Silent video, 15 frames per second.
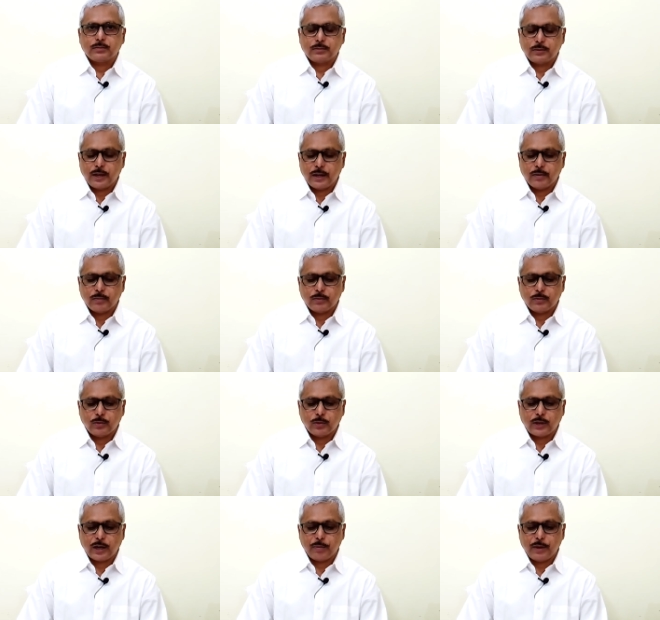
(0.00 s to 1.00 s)
Then,
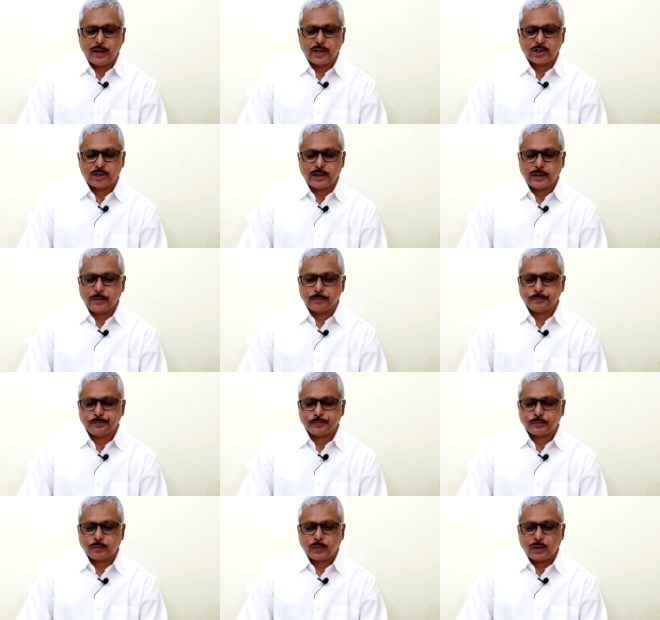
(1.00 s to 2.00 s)
who can be arrested?
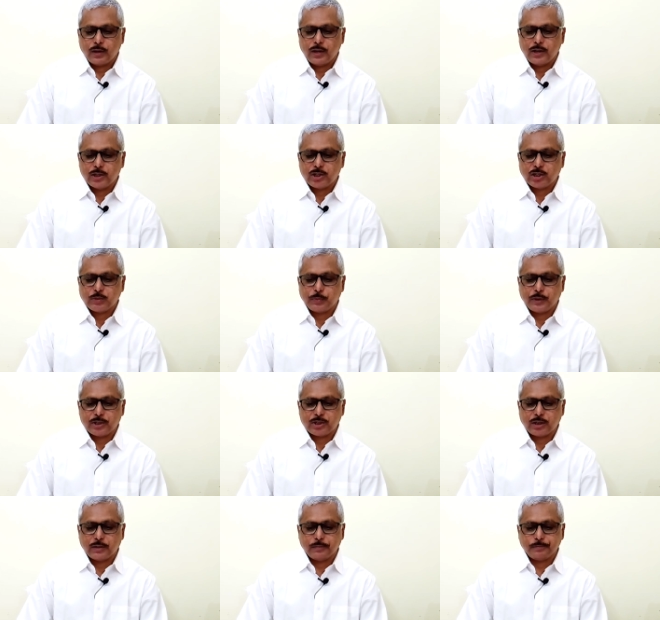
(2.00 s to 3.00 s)
Any such
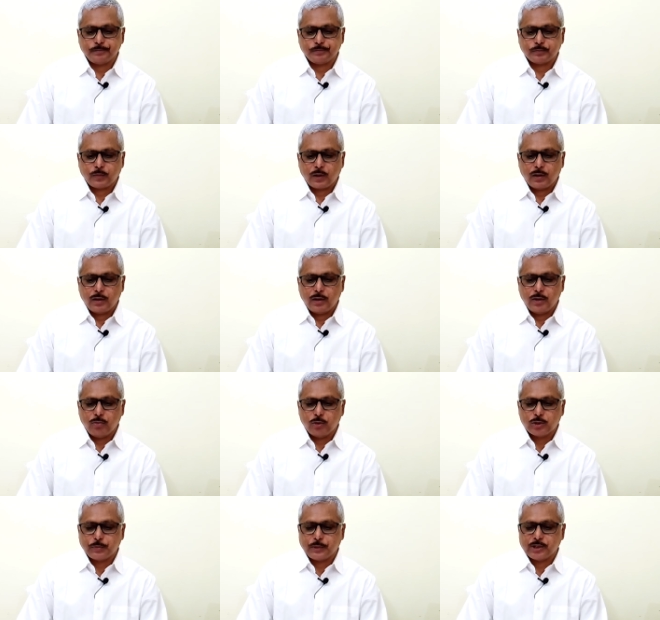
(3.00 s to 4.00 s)
person in
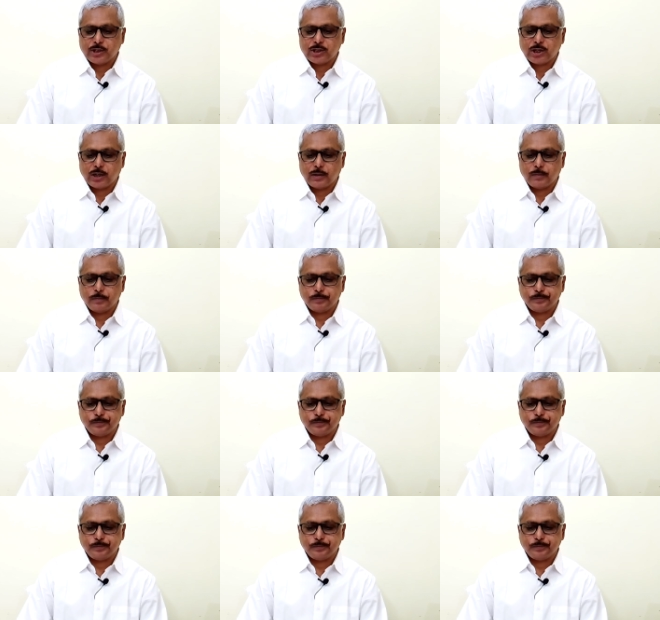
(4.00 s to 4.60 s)
whose possession